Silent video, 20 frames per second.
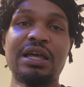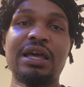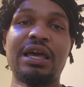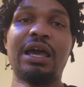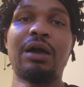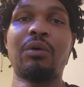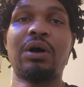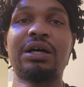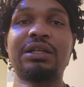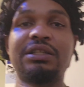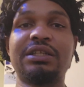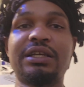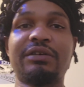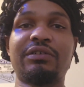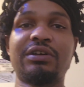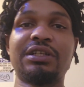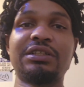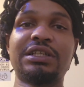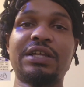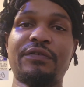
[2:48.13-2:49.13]
And while I did
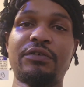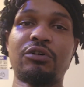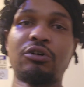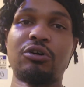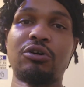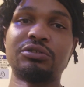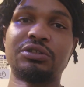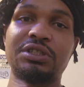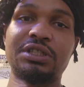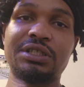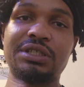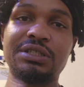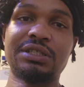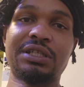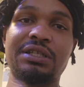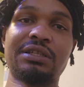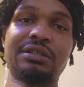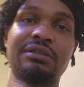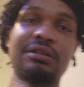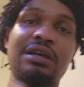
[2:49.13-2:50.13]
have difficulties
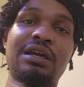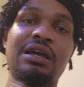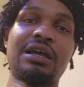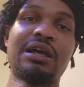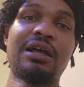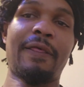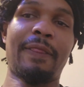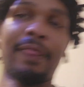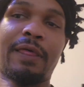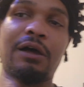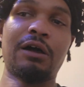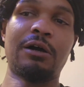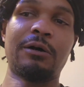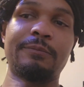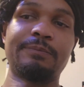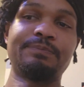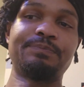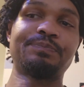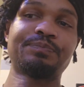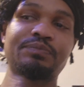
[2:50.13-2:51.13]
in
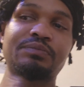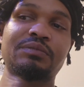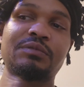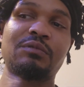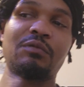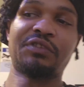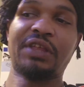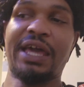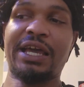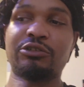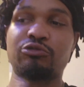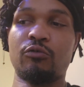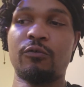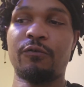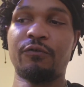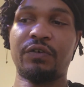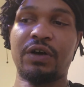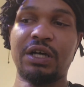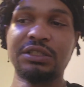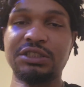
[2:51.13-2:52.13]
the actual
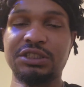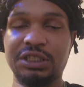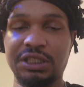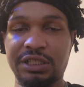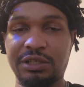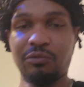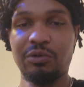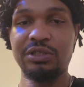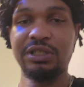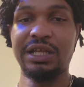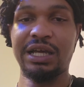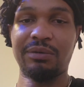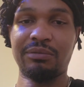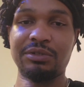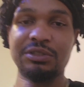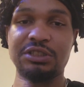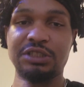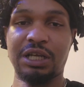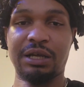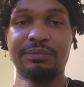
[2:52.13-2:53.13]
function and whatnot,
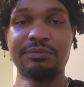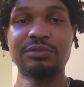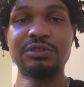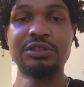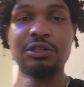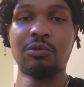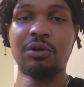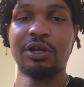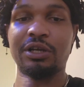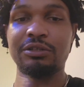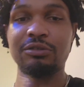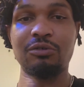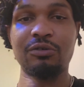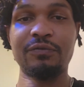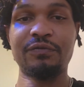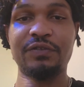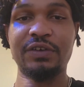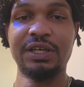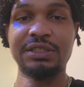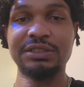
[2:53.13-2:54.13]
which I'm still working on
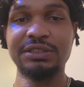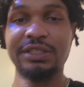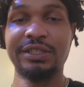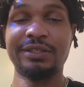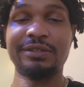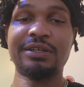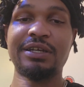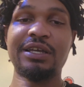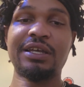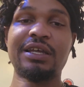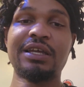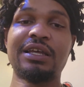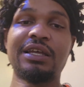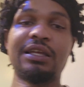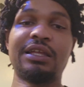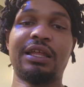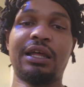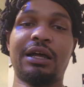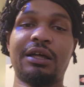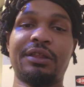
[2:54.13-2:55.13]
fixing,
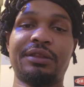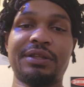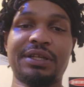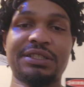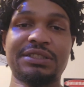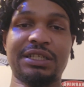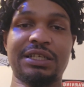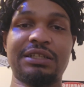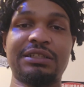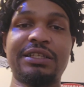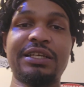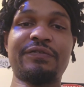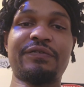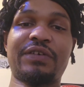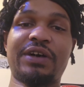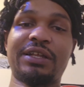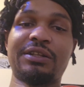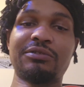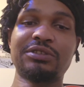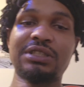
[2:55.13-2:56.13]
like I said, I didn't
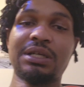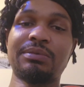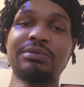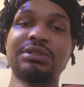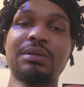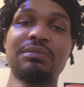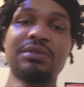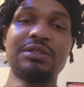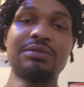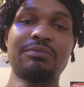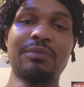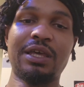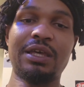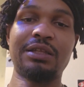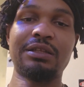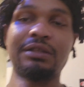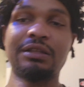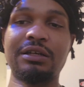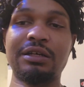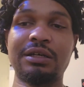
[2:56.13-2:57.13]
find those sub assemblies
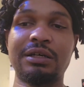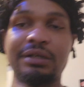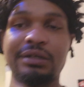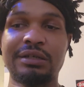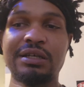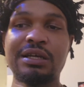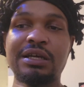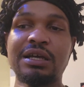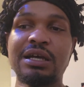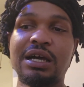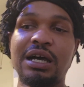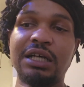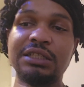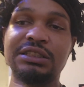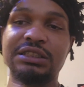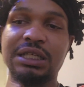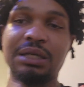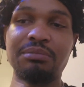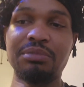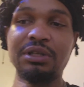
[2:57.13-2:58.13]
made the
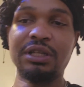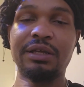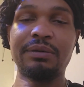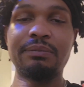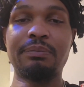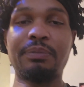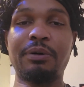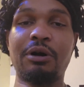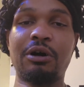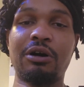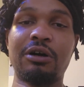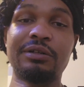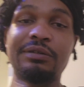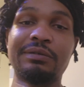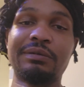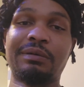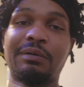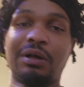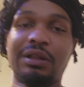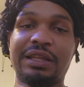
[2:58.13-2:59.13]
assembling part
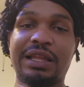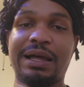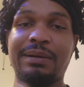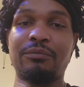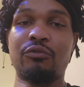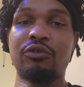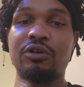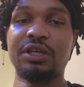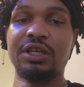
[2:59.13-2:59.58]
a lot more